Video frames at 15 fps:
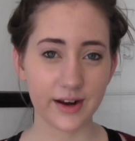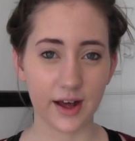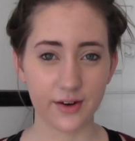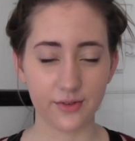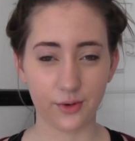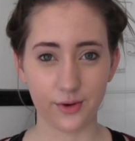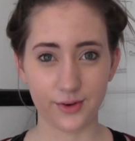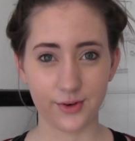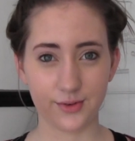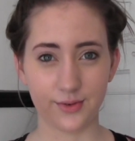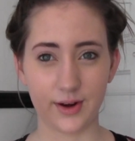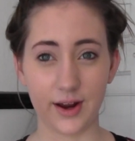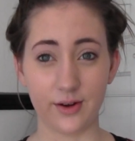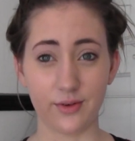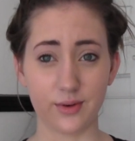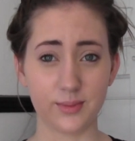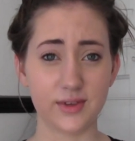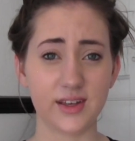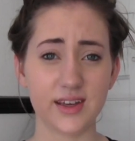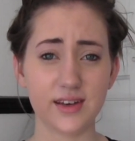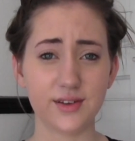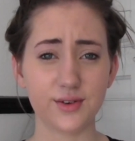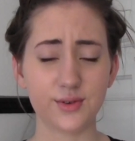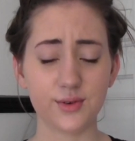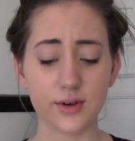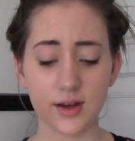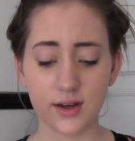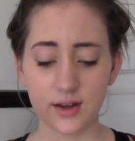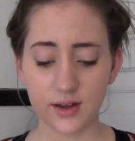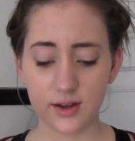out of order of what I normally do,